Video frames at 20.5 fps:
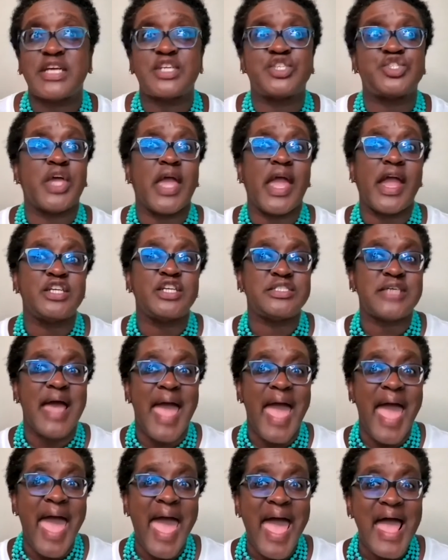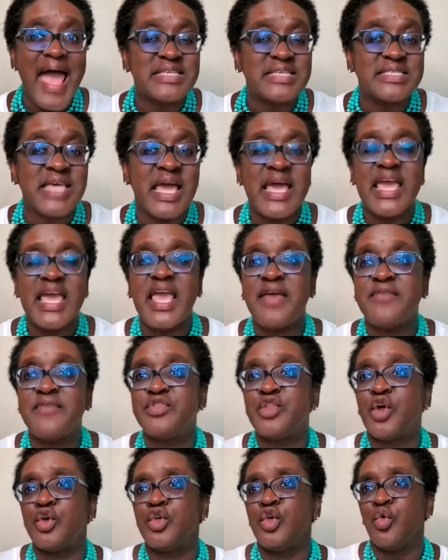They're scared to ask,
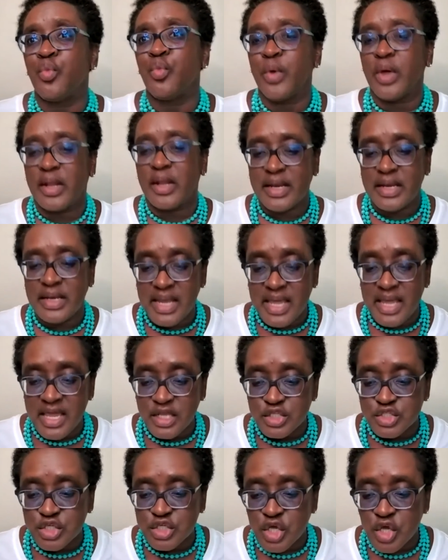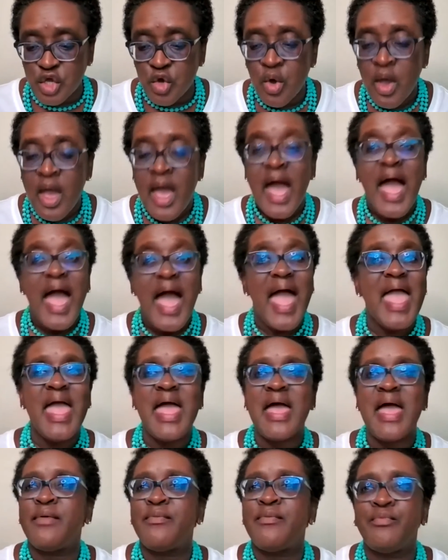even though you really need to.
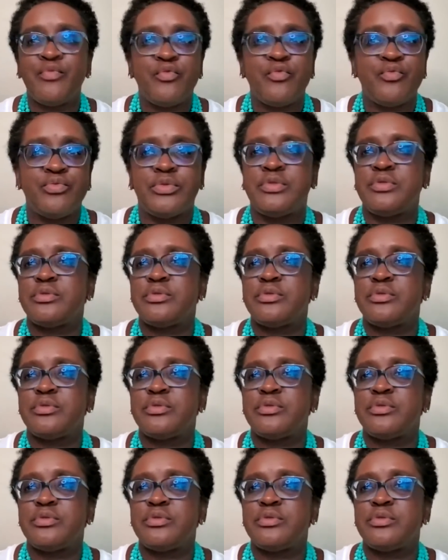And